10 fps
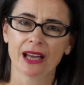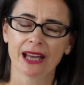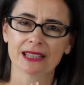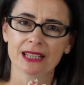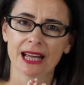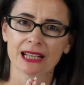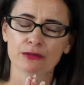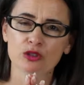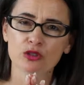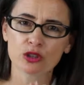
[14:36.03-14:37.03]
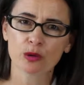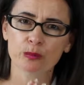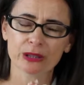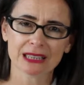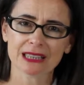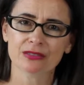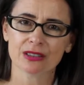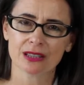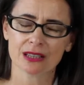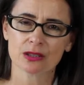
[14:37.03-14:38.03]
And if you don't believe
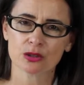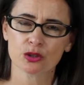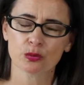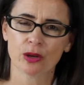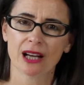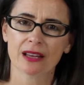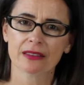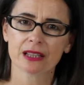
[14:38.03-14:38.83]
that that's who you are,